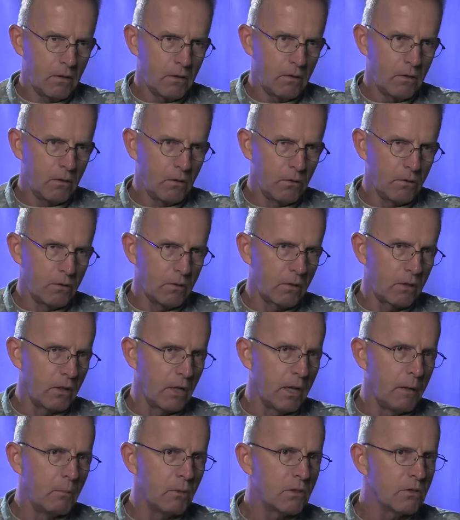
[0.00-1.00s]
although
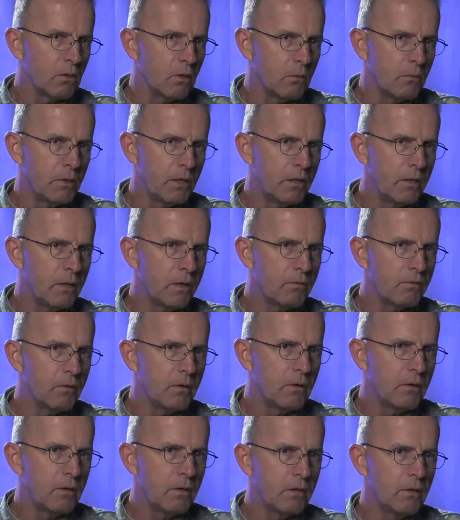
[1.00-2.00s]
climate's a little bit
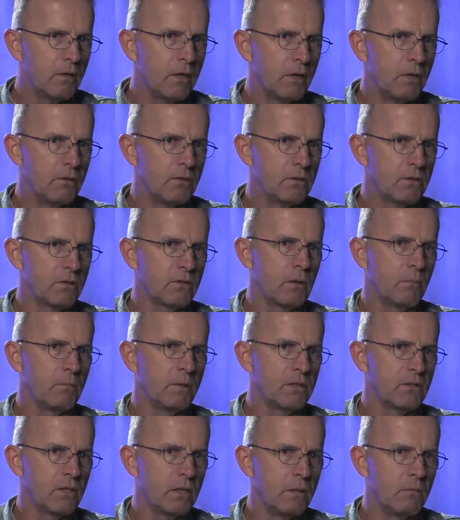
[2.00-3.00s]
different, it's some
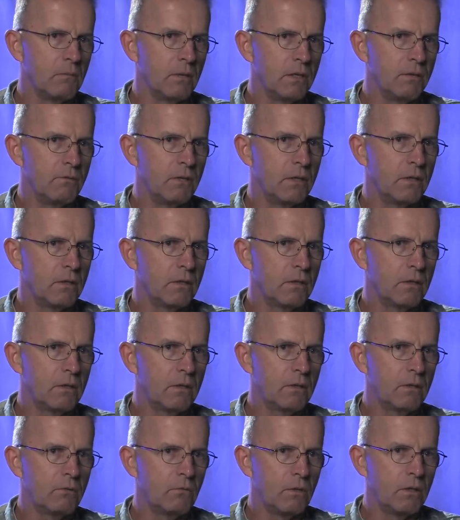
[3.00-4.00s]
of the same living
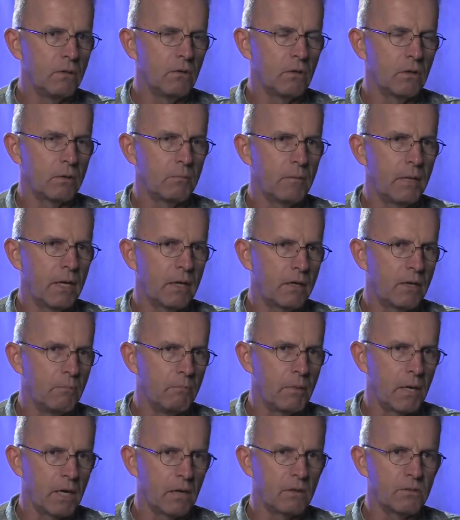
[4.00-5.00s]
uh, when you look back.
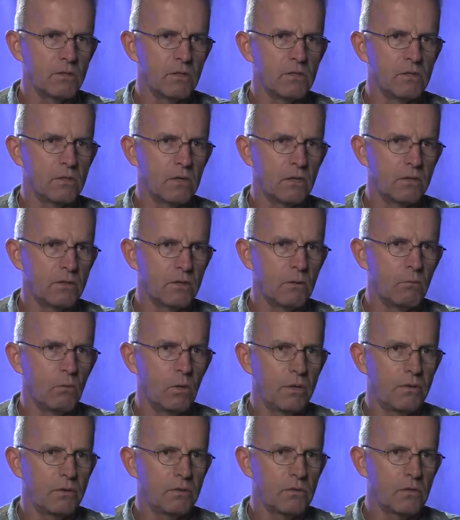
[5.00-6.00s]
Comparisons are
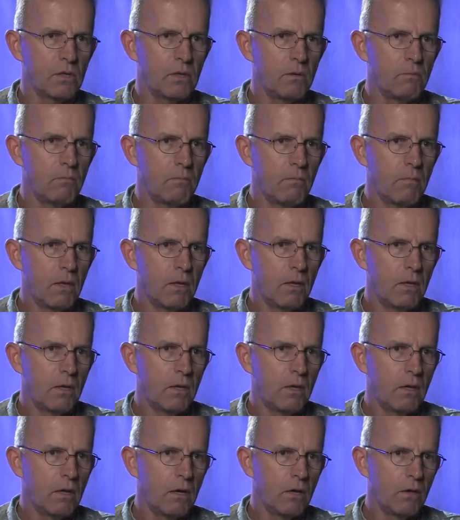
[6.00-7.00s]
somewhat the same,
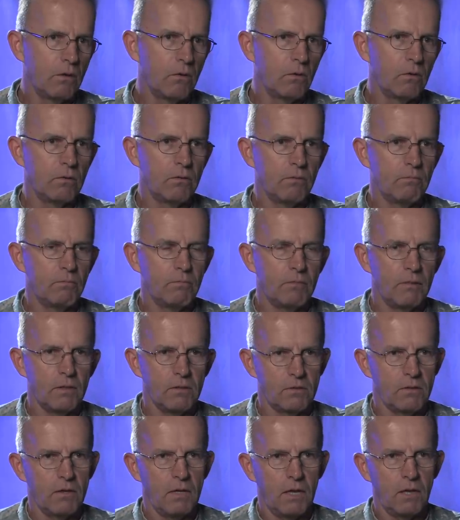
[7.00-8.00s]
although
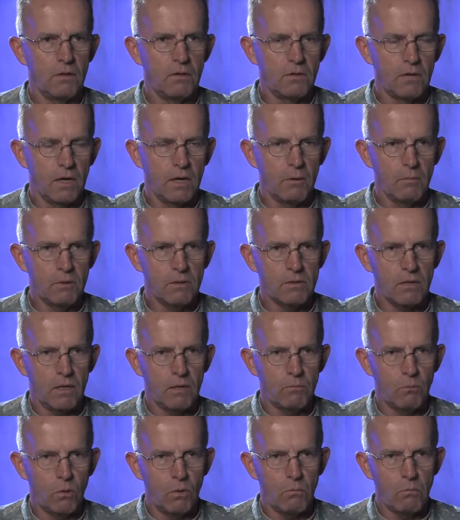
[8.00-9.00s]
this day and time is a
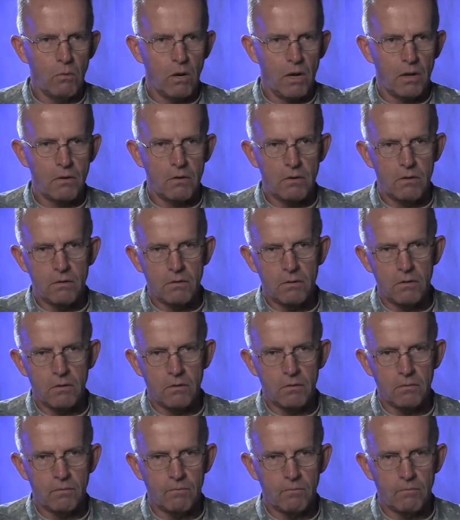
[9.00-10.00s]
lot more modern.
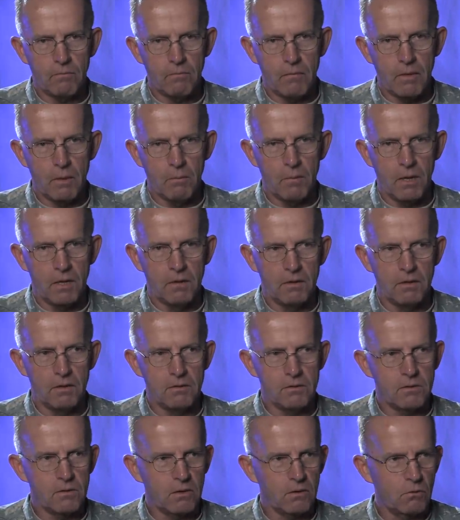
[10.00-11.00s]
You know.
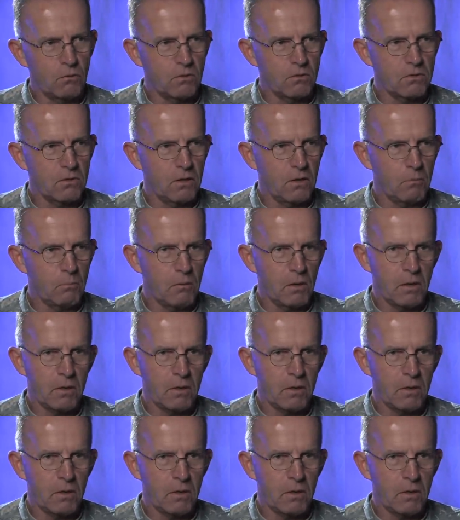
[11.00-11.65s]
Amenities are, of course, a lot